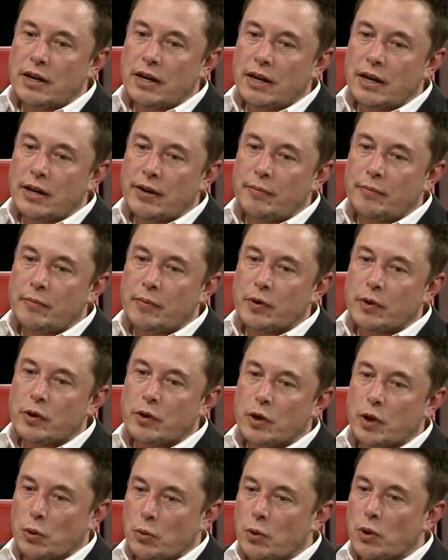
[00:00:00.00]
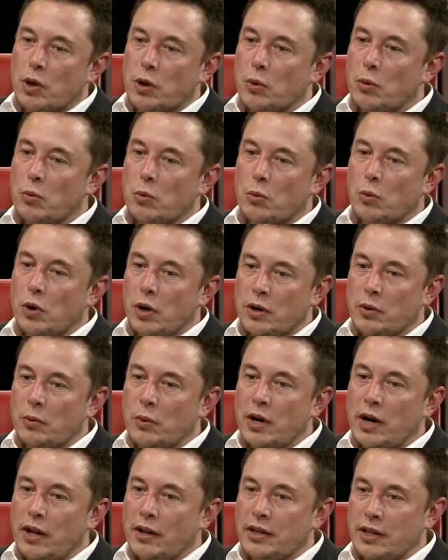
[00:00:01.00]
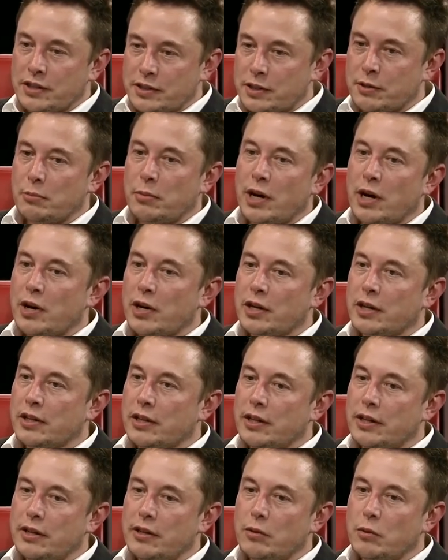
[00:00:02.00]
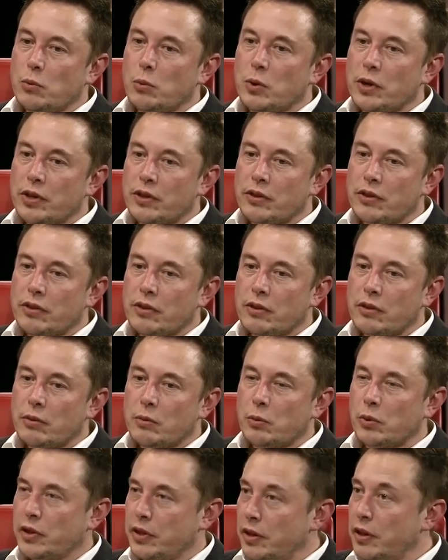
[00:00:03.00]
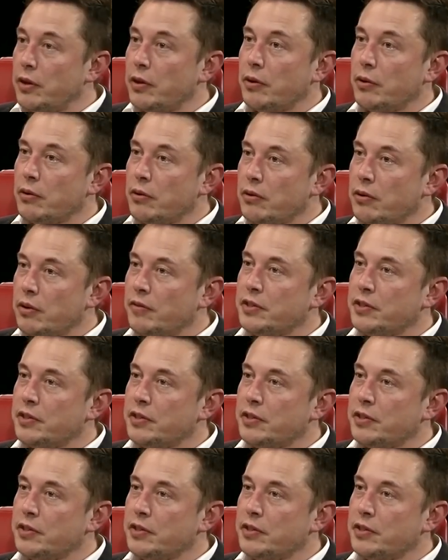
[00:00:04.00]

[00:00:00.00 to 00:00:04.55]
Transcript: um, could work, work well and symbiotically with, with you.